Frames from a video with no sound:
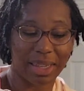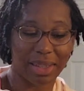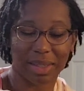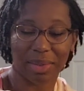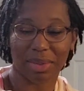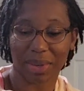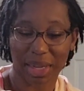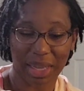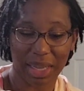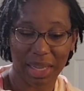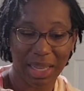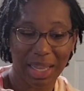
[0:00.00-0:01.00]
just don't drink
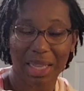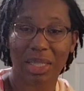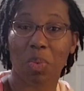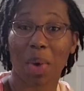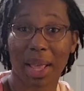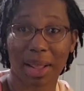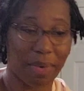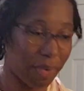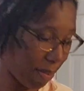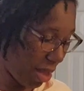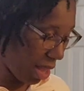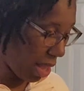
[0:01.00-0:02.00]
it. It's a waste for
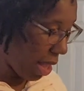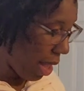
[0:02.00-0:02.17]
me.